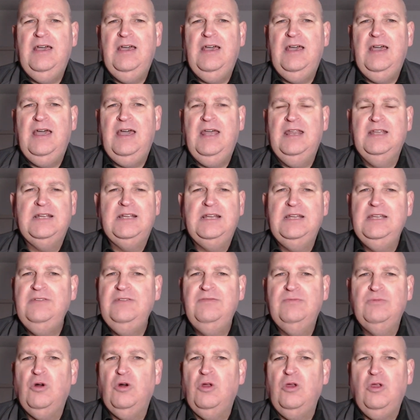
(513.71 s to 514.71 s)
And I'm gonna leave
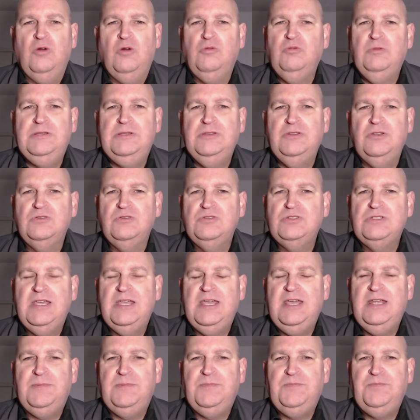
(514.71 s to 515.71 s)
them all on Windows
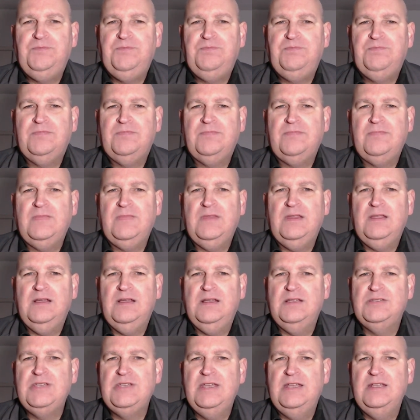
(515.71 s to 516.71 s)
10. I
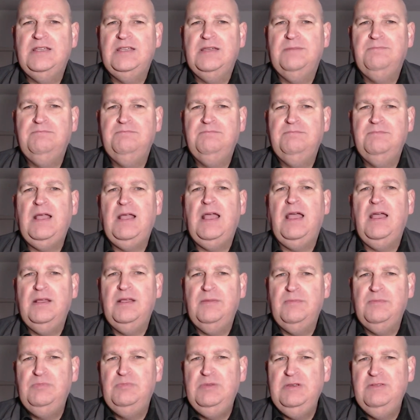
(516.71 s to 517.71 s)
said
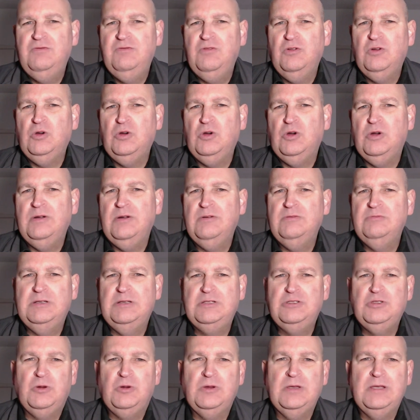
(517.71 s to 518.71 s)
before, when
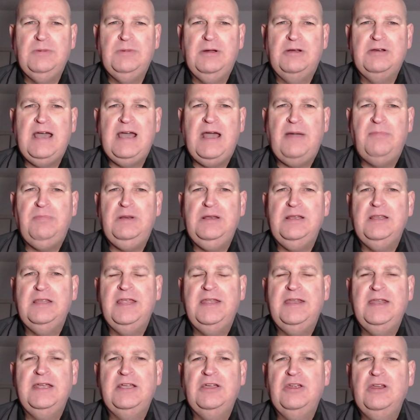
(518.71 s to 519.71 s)
talking about Apple,
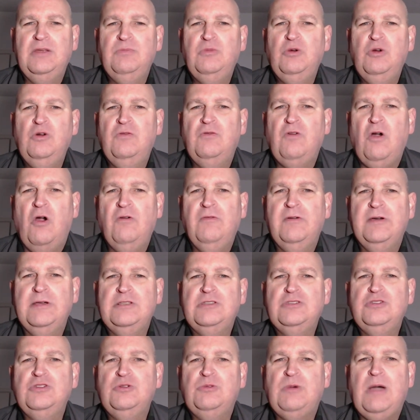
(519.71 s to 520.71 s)
that I'm gonna move over
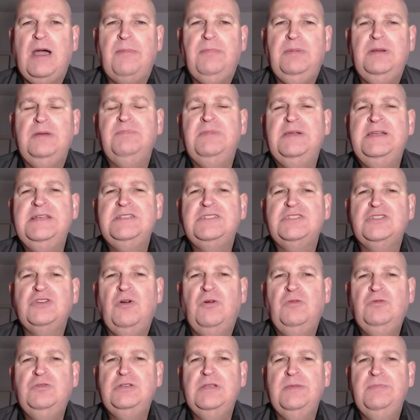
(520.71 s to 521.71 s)
to Apple, but it's
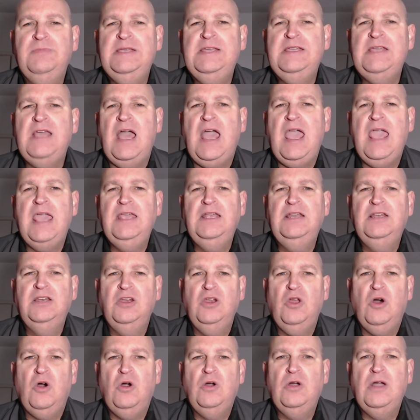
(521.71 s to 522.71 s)
going to be a
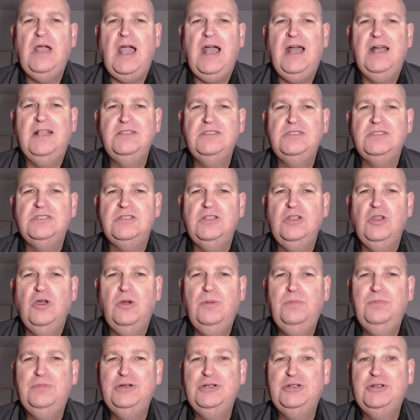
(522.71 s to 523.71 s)
long and slow
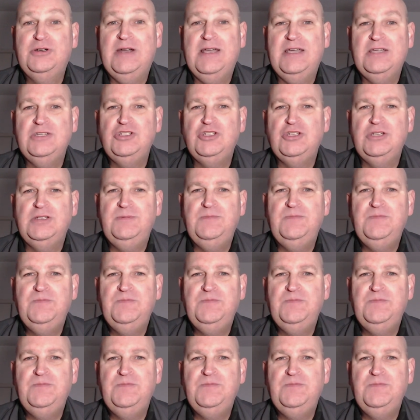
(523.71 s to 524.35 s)
progression.